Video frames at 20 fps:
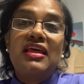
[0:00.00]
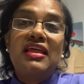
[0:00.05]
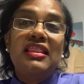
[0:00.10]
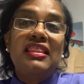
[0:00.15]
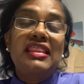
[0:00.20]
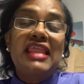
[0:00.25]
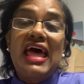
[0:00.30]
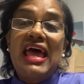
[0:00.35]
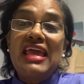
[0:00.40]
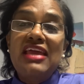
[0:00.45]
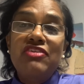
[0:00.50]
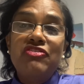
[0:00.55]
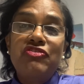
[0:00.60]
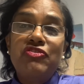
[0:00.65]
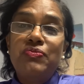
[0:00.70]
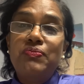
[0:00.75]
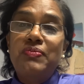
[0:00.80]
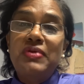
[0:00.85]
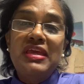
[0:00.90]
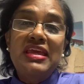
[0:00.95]

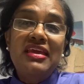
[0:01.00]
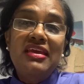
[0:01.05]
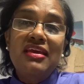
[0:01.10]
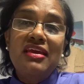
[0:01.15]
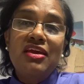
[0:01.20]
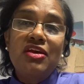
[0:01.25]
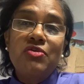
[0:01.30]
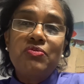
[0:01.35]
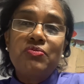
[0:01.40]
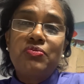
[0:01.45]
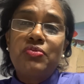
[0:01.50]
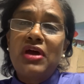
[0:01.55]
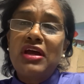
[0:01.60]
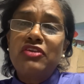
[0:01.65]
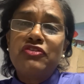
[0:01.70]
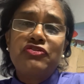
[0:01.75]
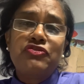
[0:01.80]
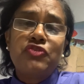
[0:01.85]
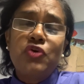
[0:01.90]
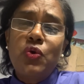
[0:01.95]
life being brought
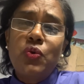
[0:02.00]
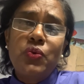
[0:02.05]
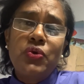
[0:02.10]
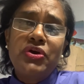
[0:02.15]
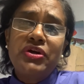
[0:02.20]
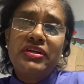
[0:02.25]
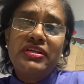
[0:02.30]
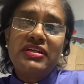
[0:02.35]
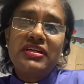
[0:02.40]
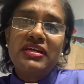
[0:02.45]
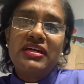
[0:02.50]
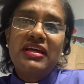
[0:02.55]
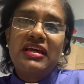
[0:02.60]
forward,